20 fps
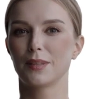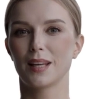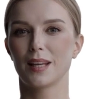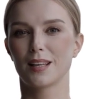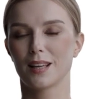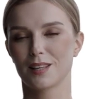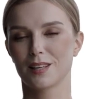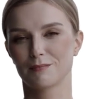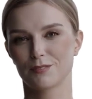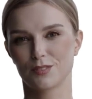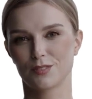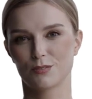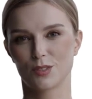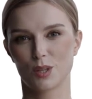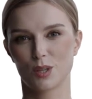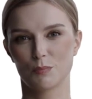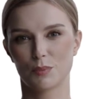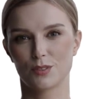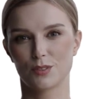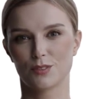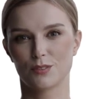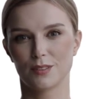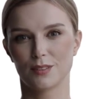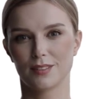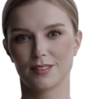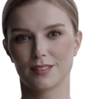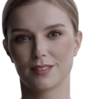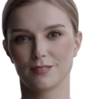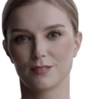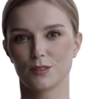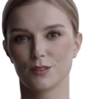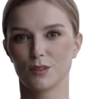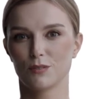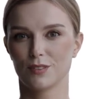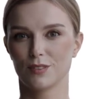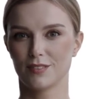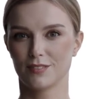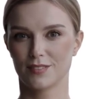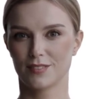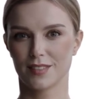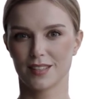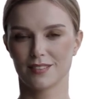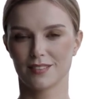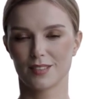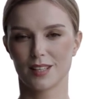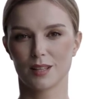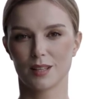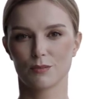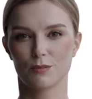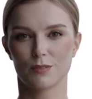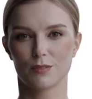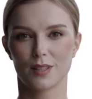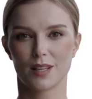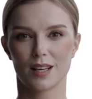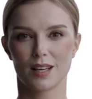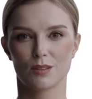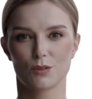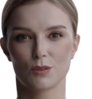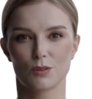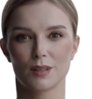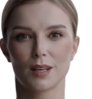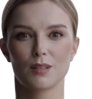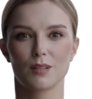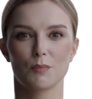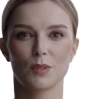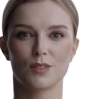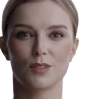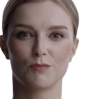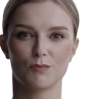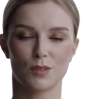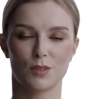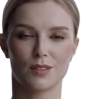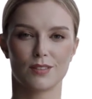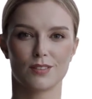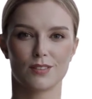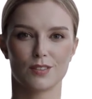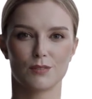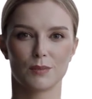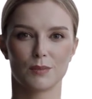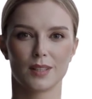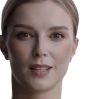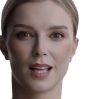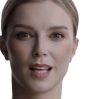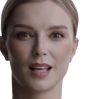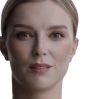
It gives you the opportunity to notice an internal dialogue in which voices appear